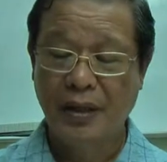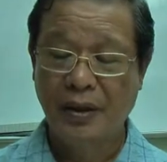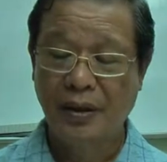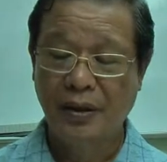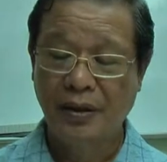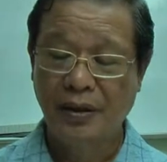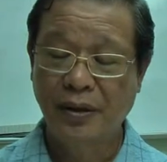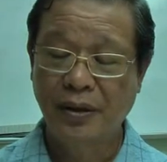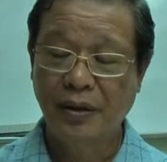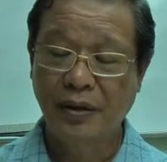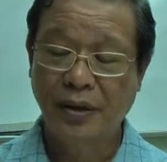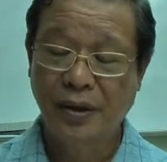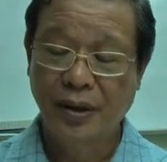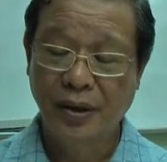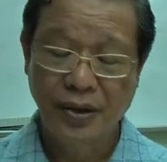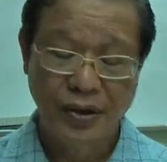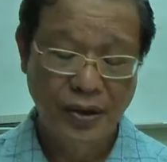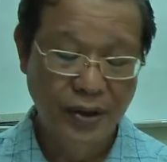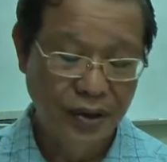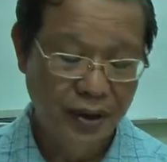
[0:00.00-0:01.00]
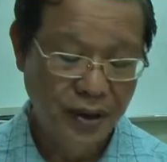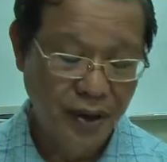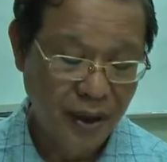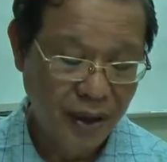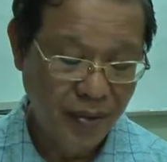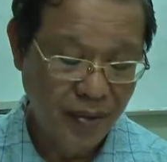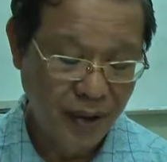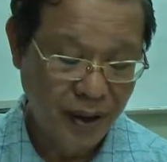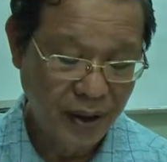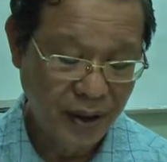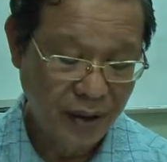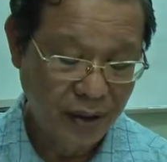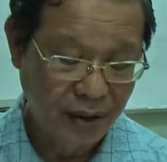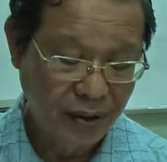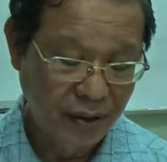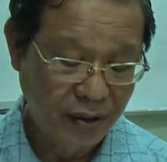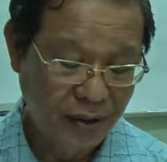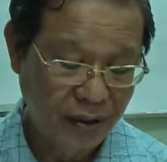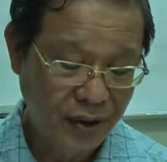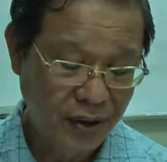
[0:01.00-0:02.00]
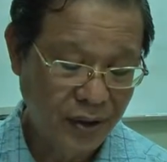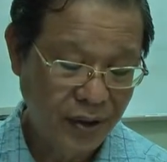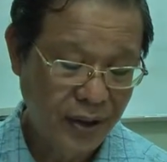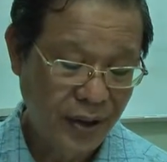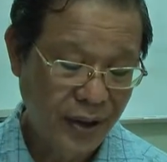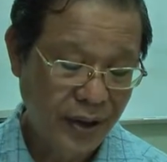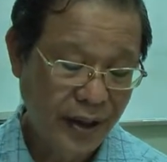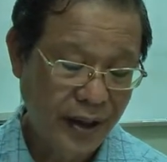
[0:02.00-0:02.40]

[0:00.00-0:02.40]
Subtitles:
The third knowledge is the liberating knowledge,